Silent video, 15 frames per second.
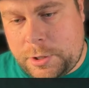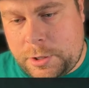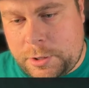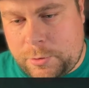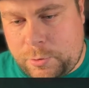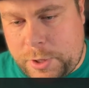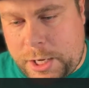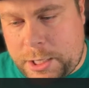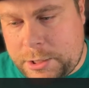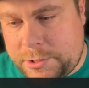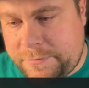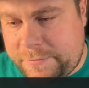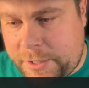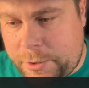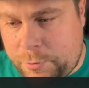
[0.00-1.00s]
we got to
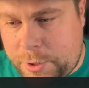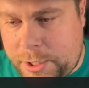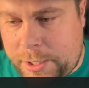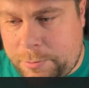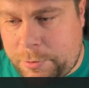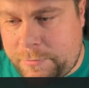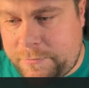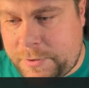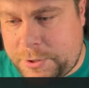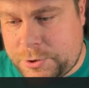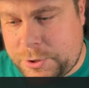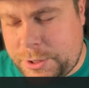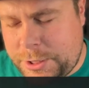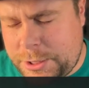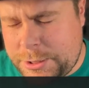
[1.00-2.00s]
define what
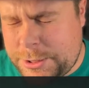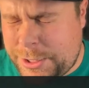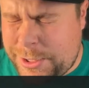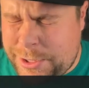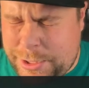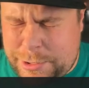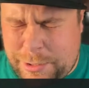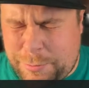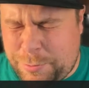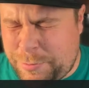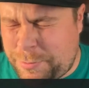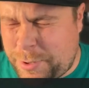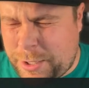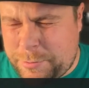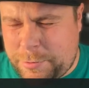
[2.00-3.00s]
hyperinflation is. And I think the
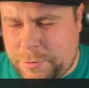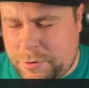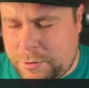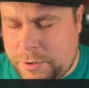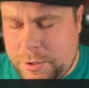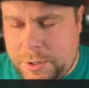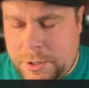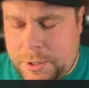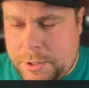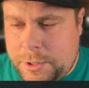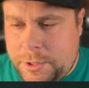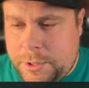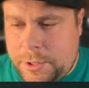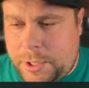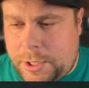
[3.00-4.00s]
proper
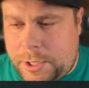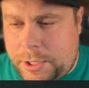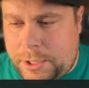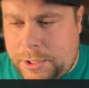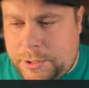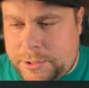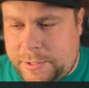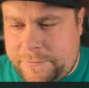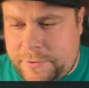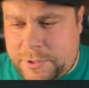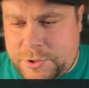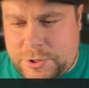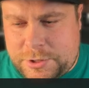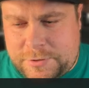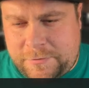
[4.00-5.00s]

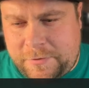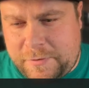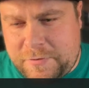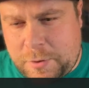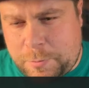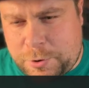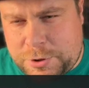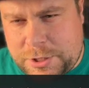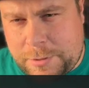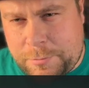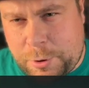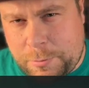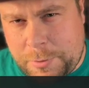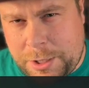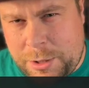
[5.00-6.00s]
definition is 50%
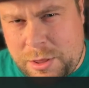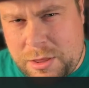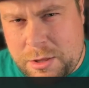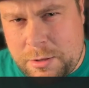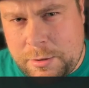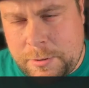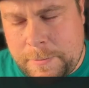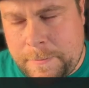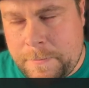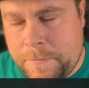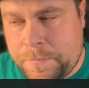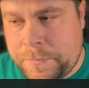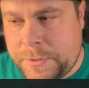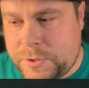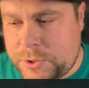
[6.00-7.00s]
per month.
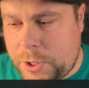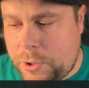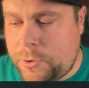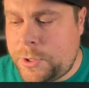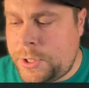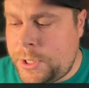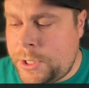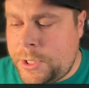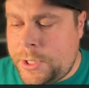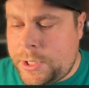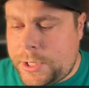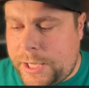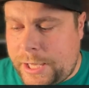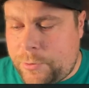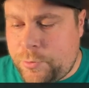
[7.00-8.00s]
So
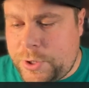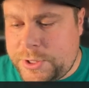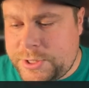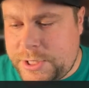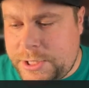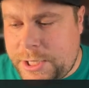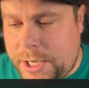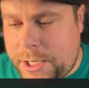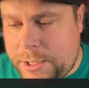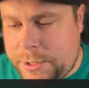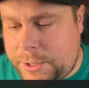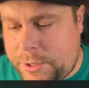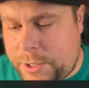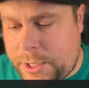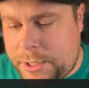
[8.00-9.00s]
can we see that in
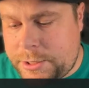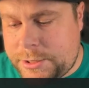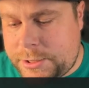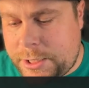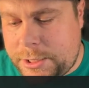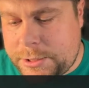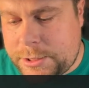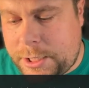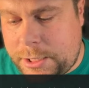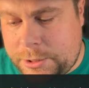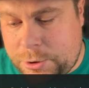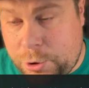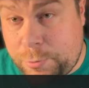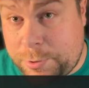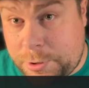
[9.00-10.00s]
the United States? I
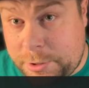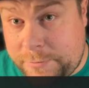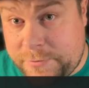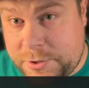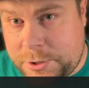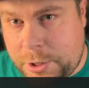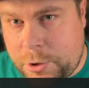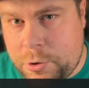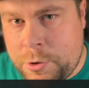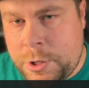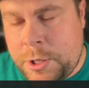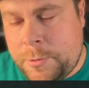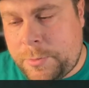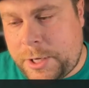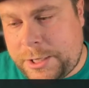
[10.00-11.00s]
do believe so,
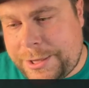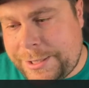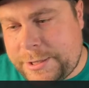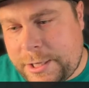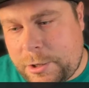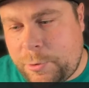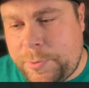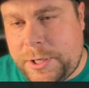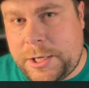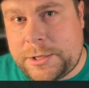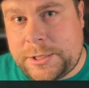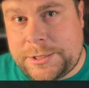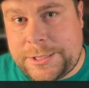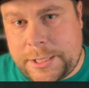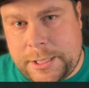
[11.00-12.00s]
but I think that'll be at
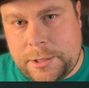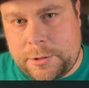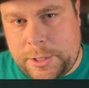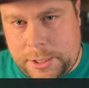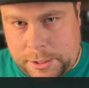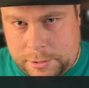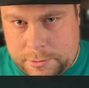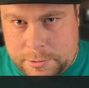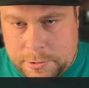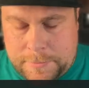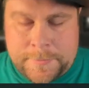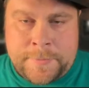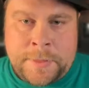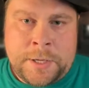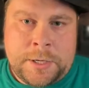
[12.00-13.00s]
the tail end
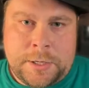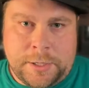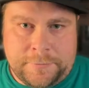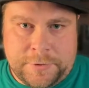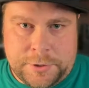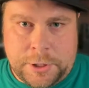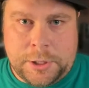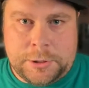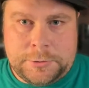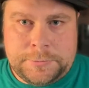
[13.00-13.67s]
of the dollar.